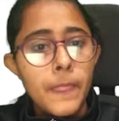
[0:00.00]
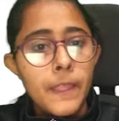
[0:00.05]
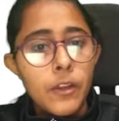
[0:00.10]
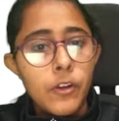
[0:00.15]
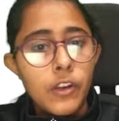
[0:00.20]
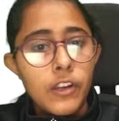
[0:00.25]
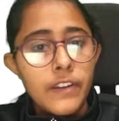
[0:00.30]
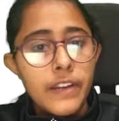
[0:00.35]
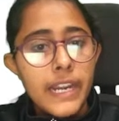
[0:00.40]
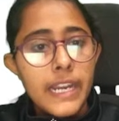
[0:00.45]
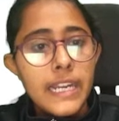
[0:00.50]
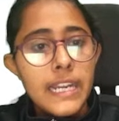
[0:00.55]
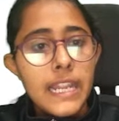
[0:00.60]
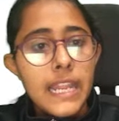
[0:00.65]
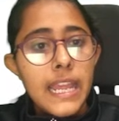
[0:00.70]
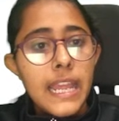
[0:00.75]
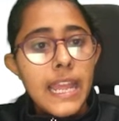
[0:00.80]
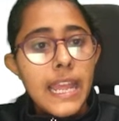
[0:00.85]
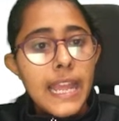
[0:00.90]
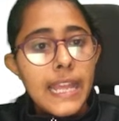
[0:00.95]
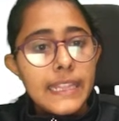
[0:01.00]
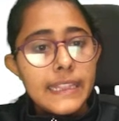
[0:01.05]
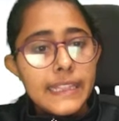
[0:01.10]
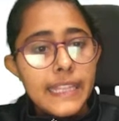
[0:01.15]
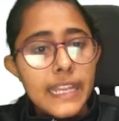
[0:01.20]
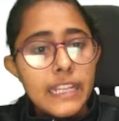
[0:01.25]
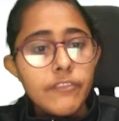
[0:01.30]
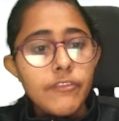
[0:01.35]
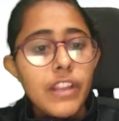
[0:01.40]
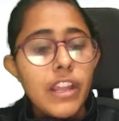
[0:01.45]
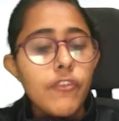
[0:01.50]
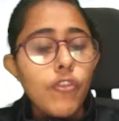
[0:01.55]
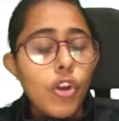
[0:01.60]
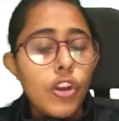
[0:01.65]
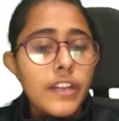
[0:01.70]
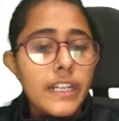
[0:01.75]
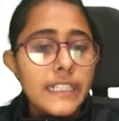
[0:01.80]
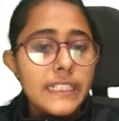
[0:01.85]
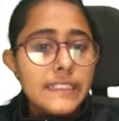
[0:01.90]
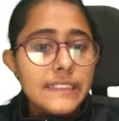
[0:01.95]
All right. And then we have
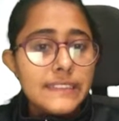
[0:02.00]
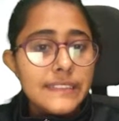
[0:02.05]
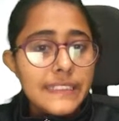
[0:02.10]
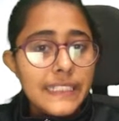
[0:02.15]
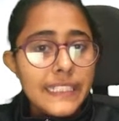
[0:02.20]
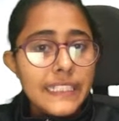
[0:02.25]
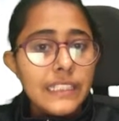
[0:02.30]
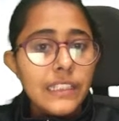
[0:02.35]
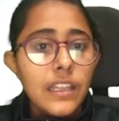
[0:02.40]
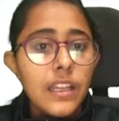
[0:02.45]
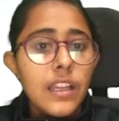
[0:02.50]
already seen